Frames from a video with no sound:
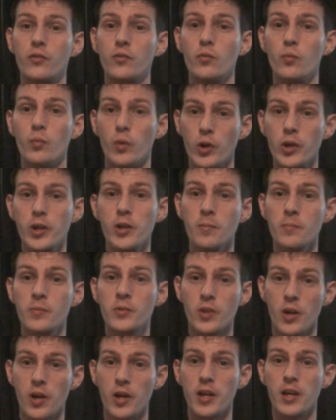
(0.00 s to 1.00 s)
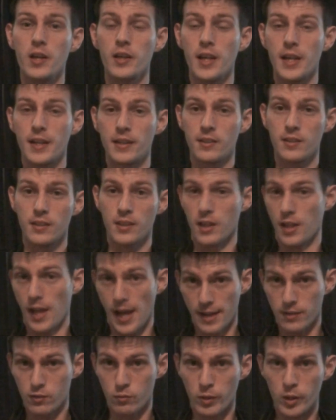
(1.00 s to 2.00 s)
William, so like
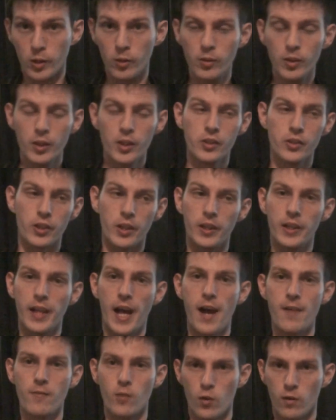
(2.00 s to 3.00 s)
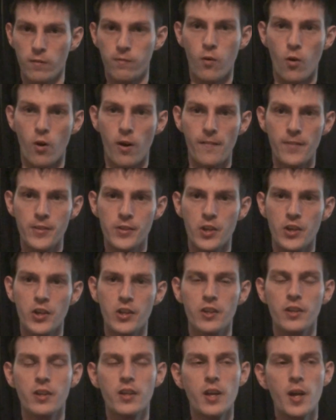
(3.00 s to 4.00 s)
Last Will, so it'll have all four of us on
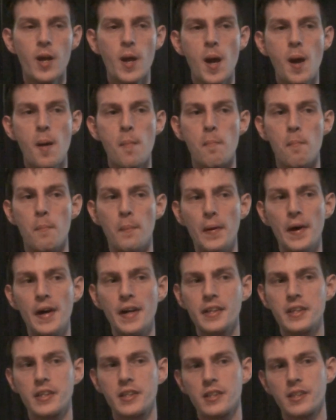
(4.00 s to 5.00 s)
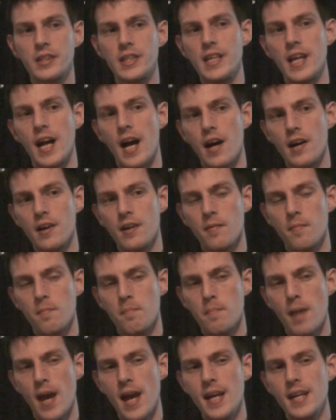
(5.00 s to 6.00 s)
it. But the
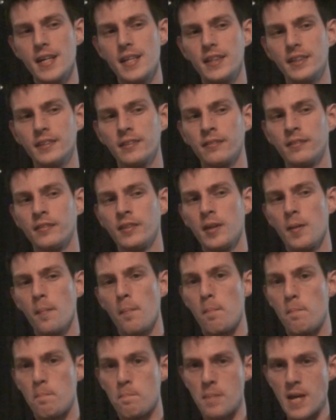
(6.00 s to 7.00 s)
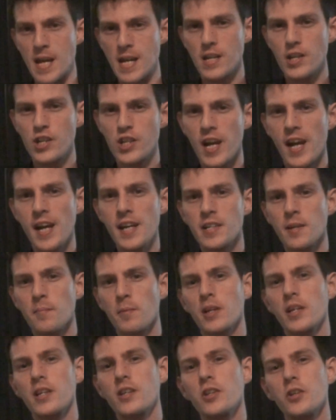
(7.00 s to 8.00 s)
main big change I'm
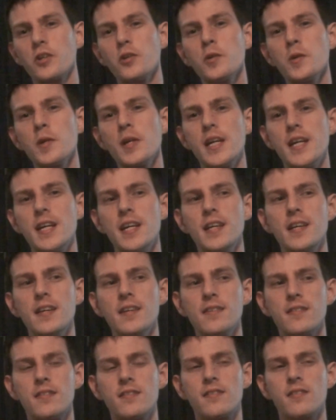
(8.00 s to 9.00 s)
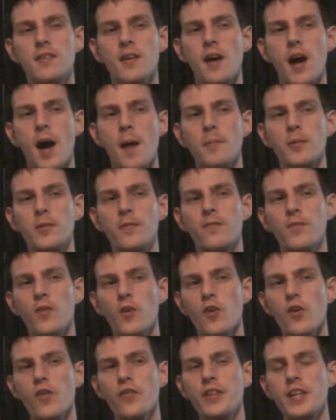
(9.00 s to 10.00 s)
gonna do is
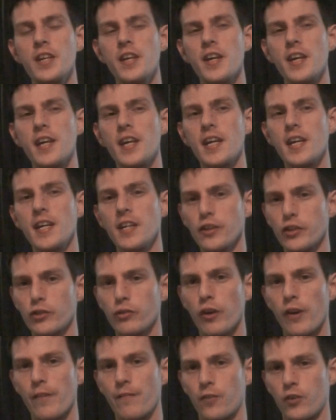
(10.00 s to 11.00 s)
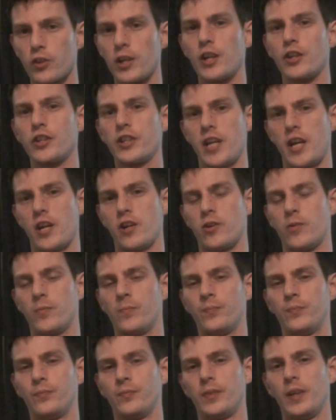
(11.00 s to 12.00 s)
for the intro for our channel.
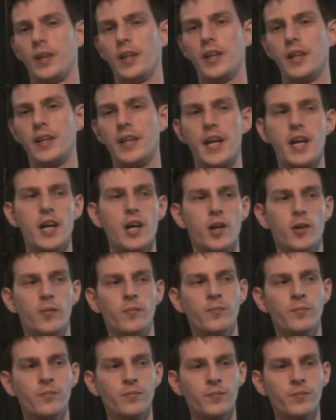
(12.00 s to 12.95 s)
Now,